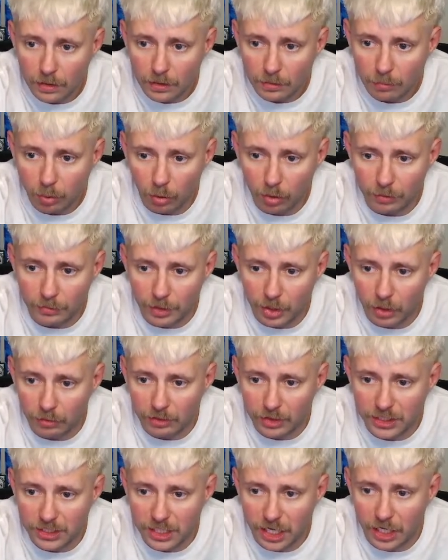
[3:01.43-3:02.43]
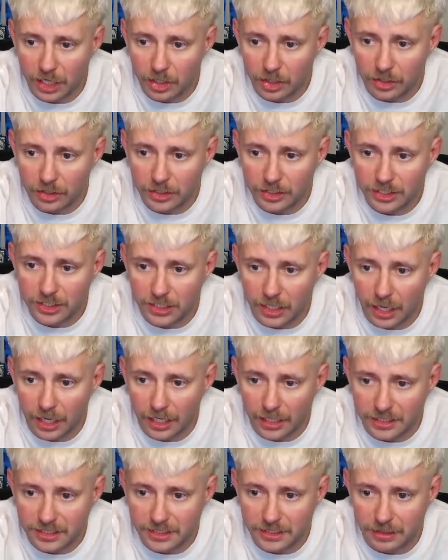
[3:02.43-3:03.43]
Pulling me over, he's got a good
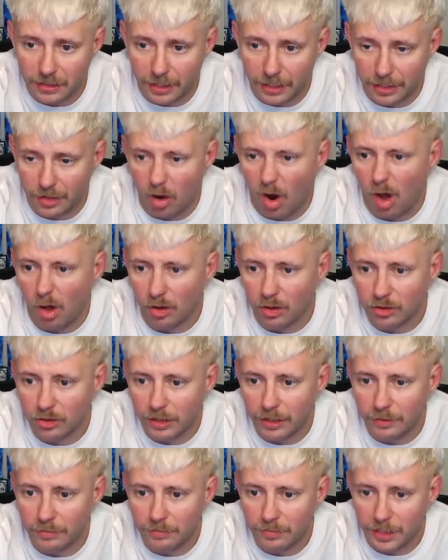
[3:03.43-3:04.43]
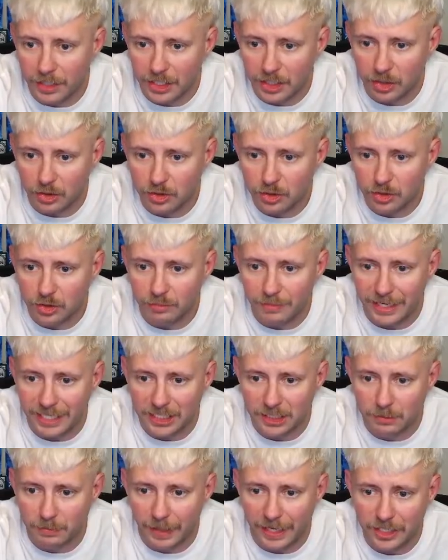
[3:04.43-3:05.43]
like collar grip that he used to make
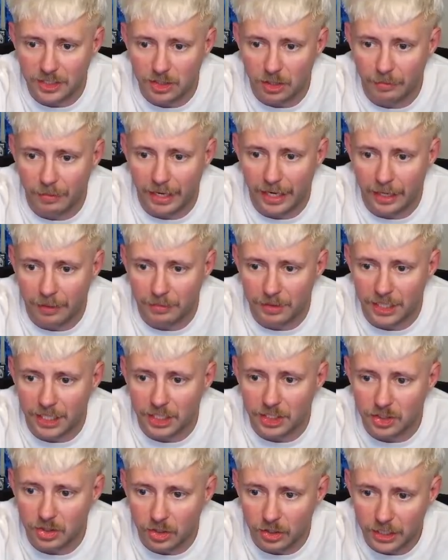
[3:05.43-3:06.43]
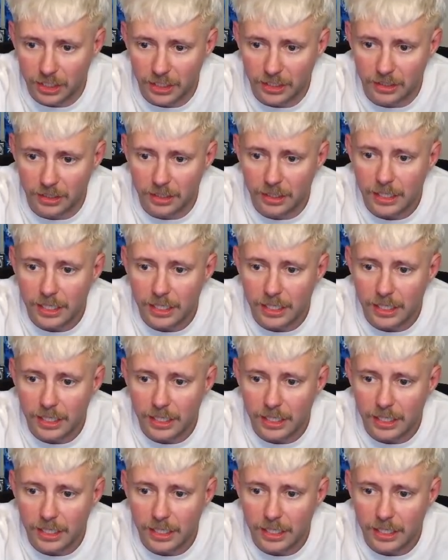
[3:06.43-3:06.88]
space on my hip to get his hook in.